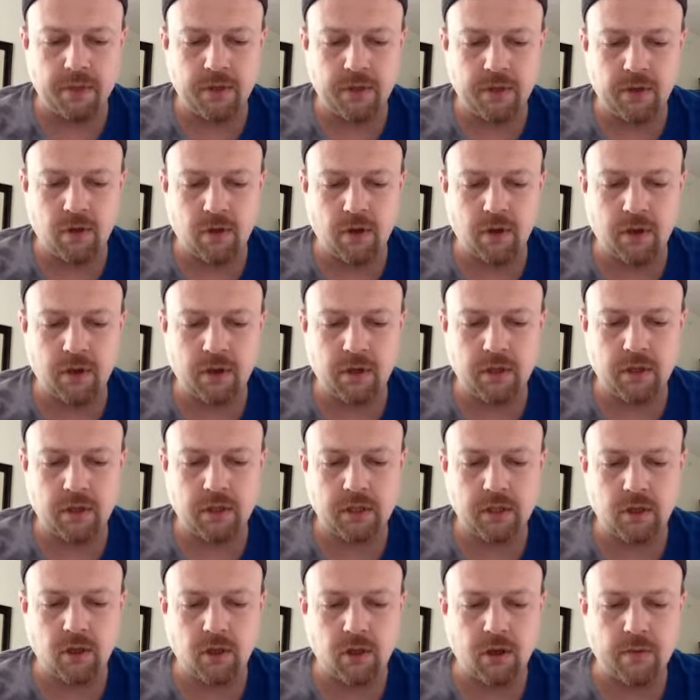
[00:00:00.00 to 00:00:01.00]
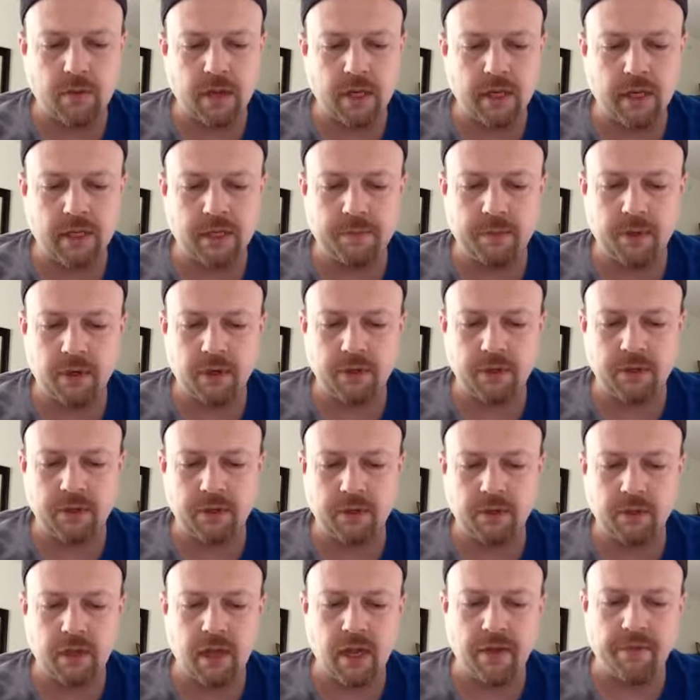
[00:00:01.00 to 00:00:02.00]
Talk about an experience in
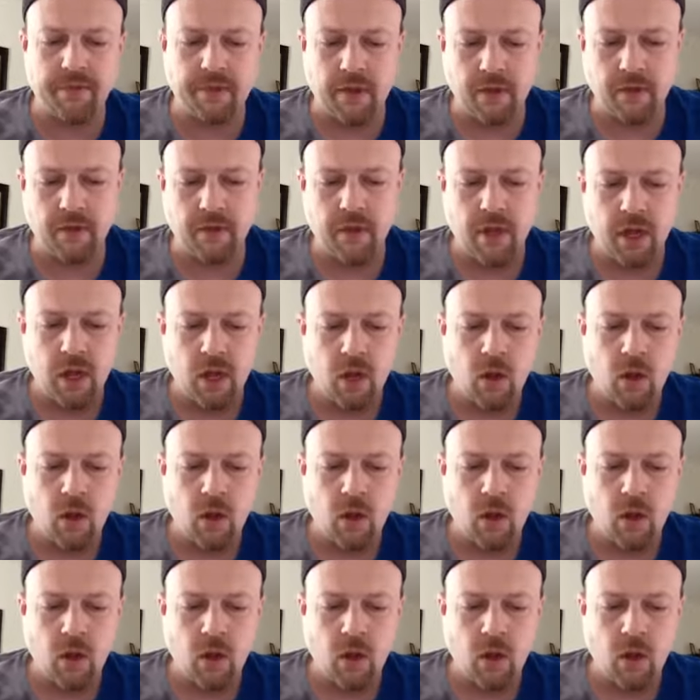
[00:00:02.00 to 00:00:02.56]
your life that